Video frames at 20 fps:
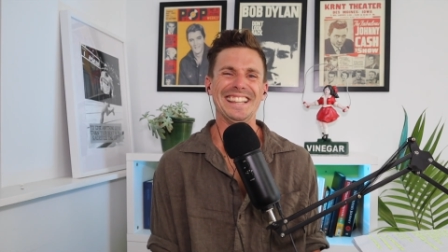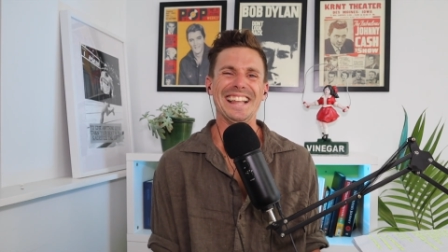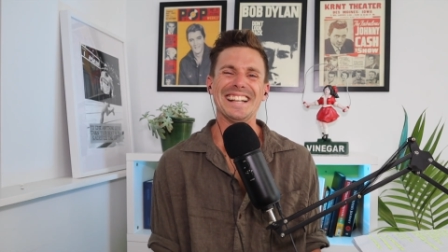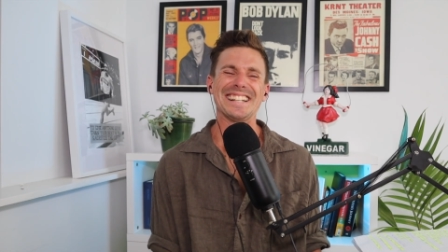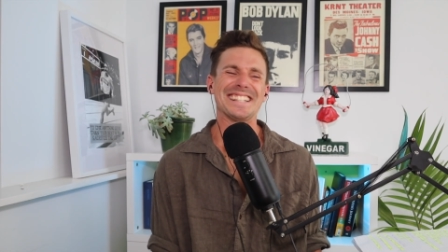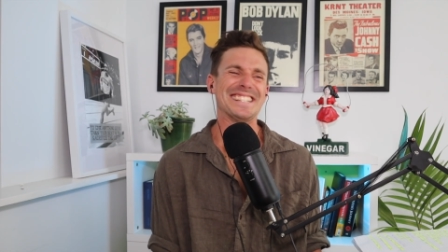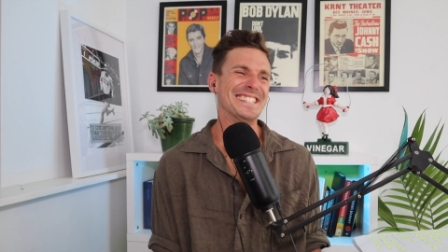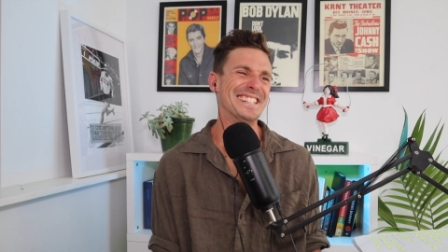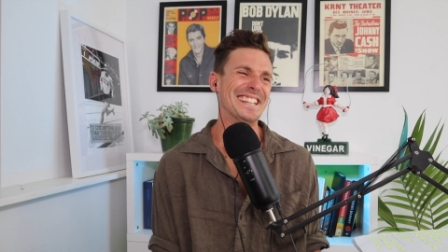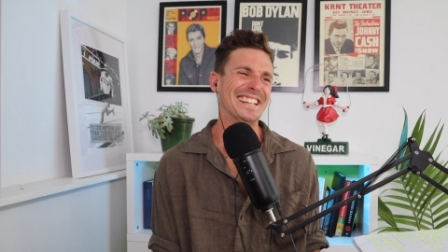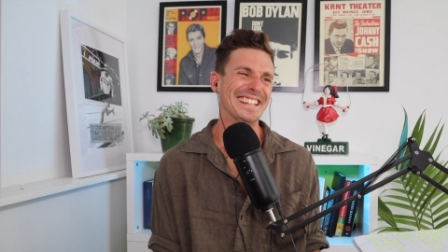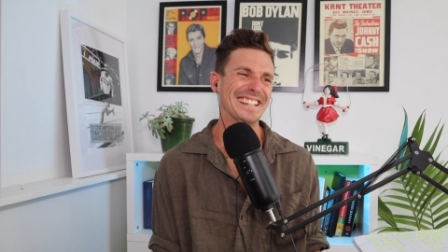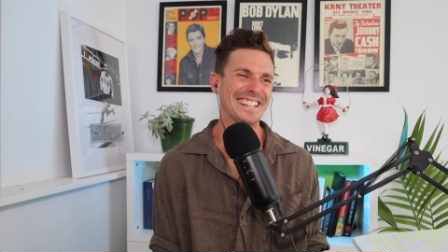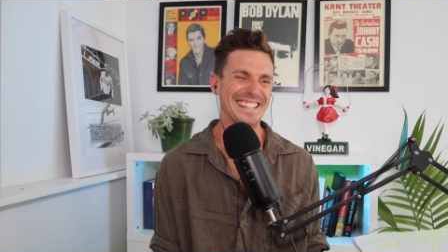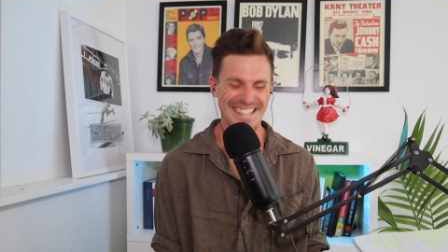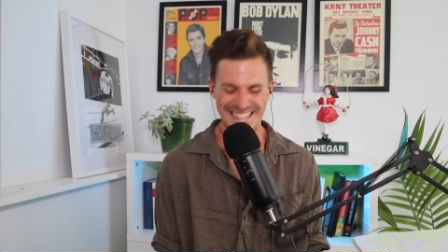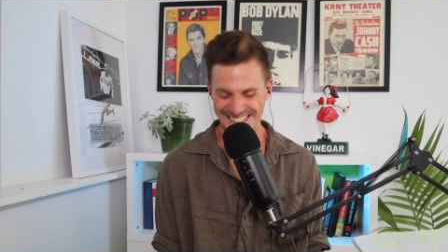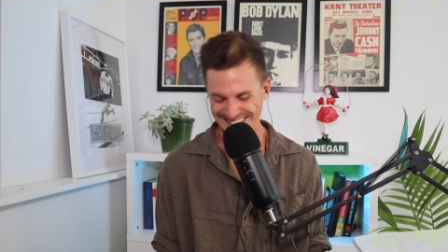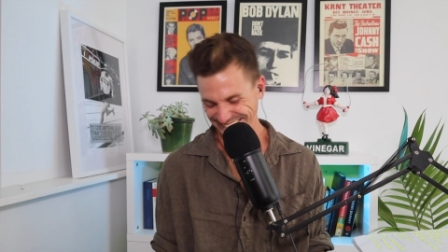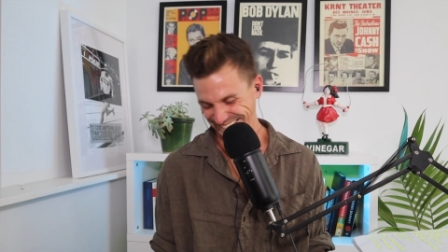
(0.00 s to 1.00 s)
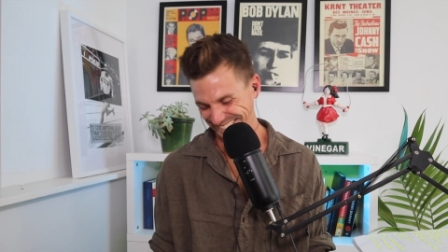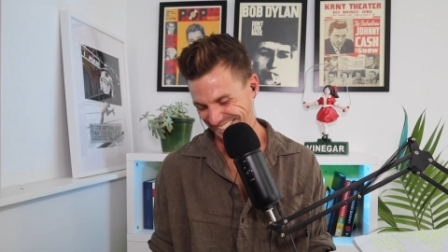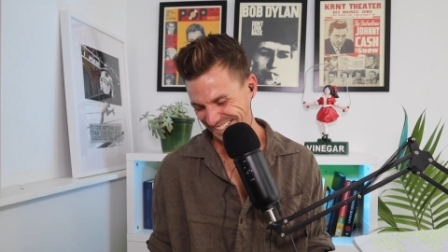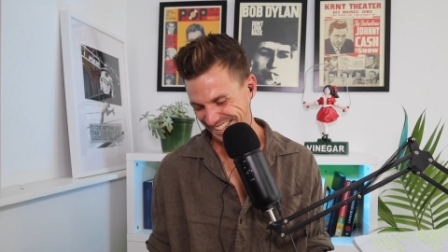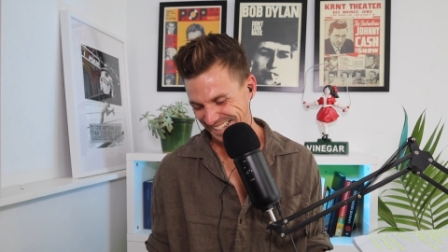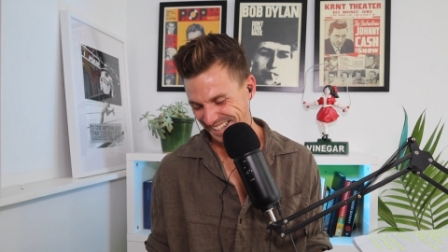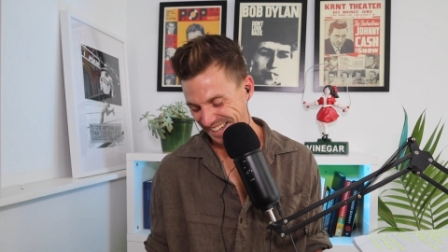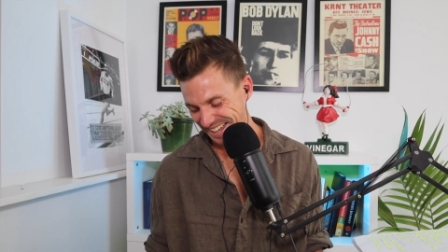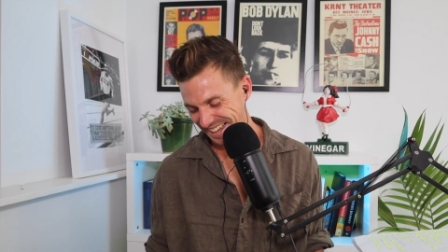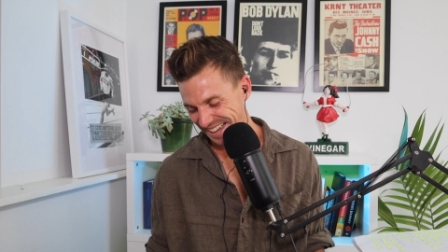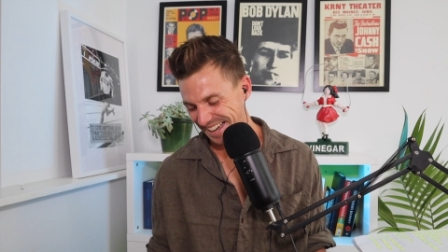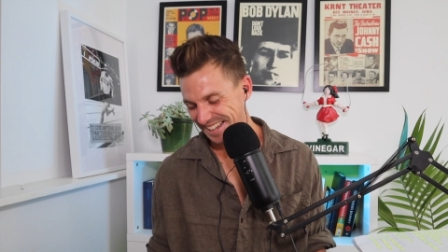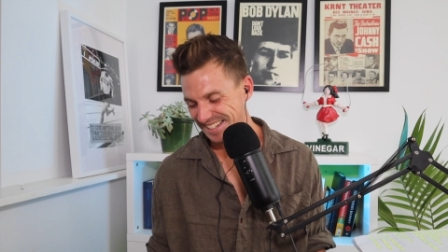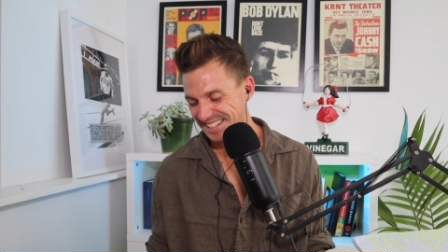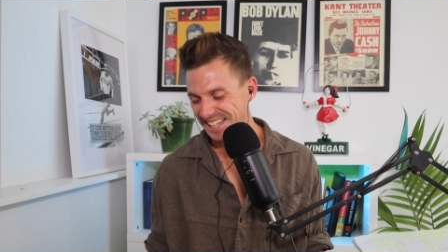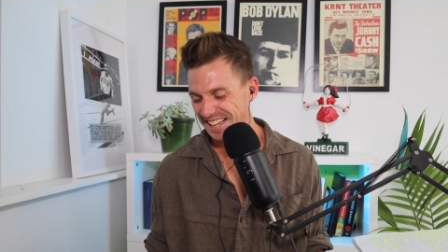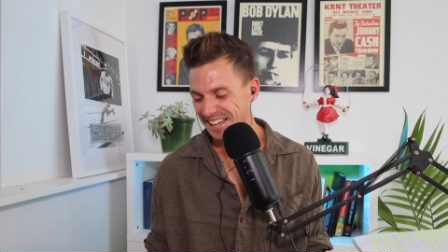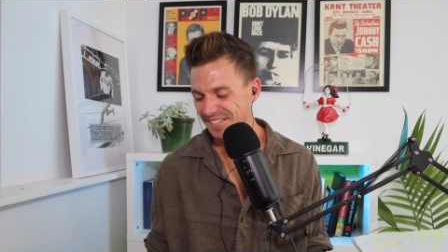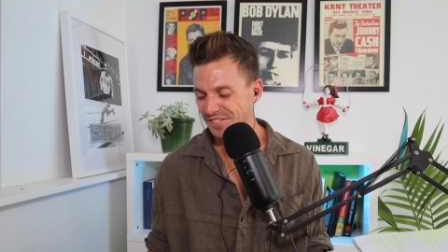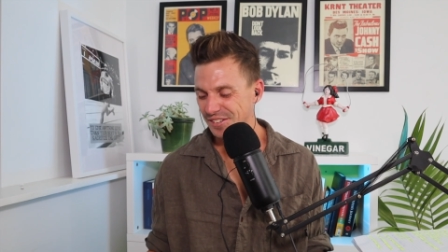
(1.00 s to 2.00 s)
that's it,
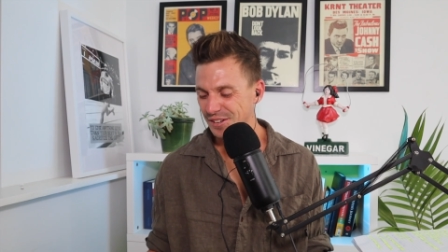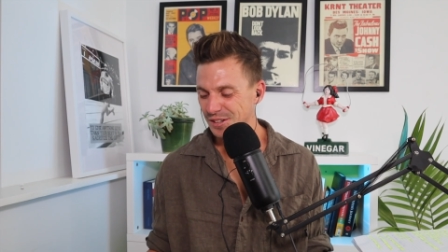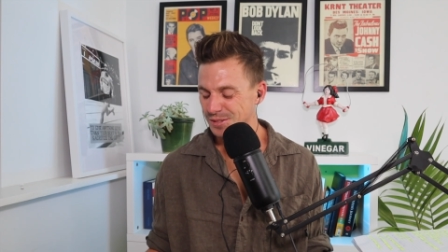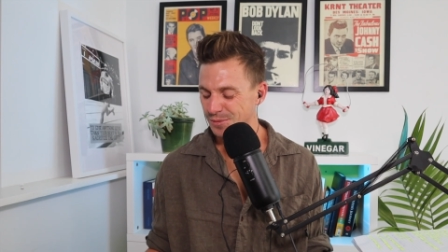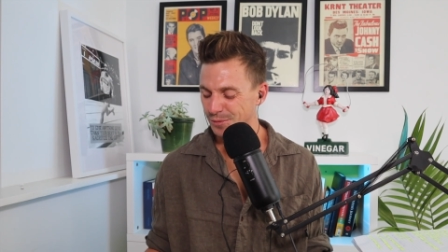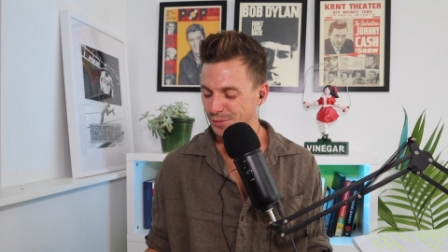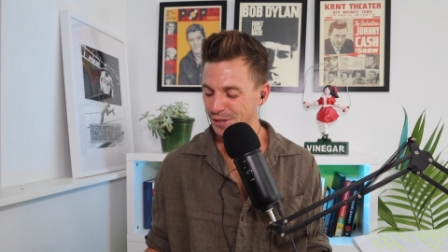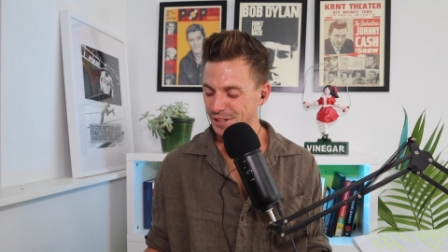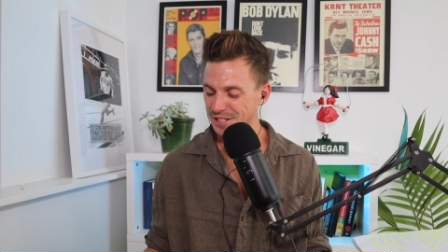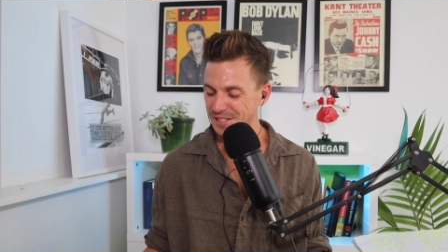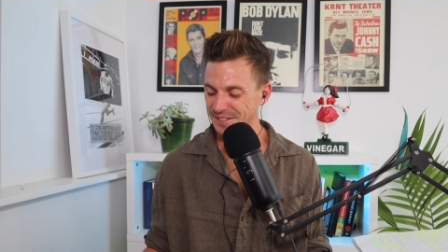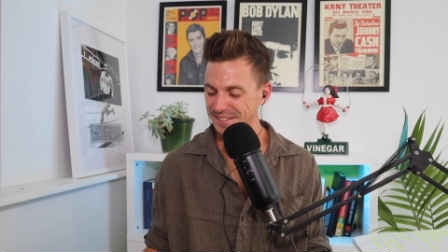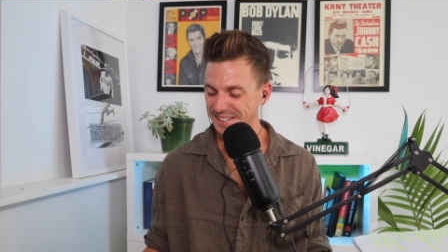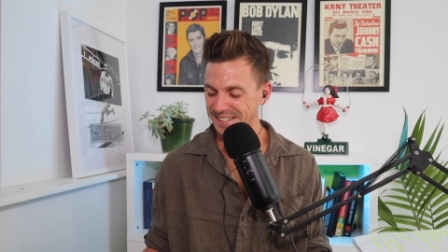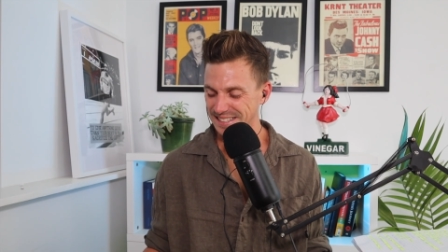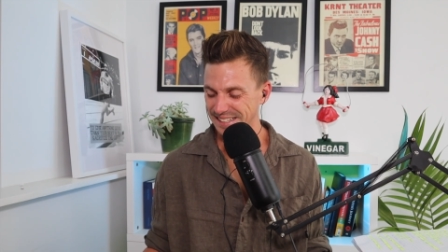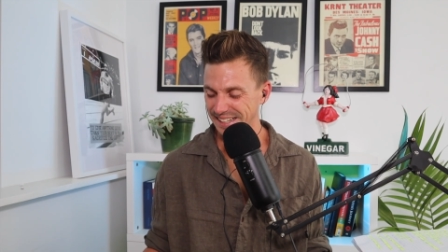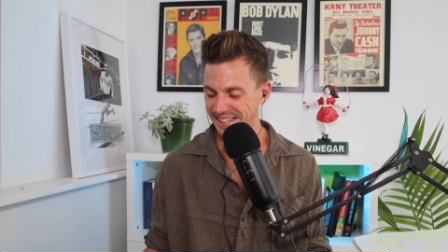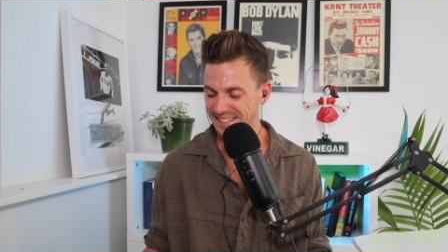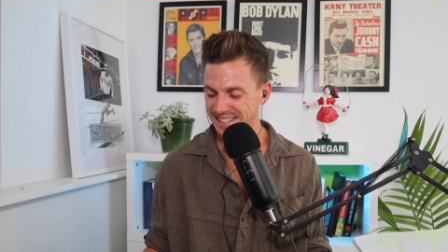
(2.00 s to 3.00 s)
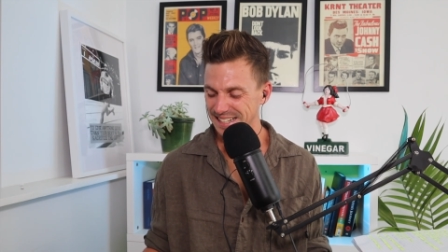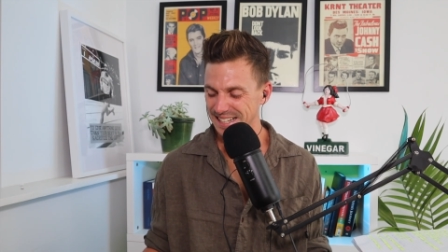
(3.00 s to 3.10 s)
it feels worse when you say it,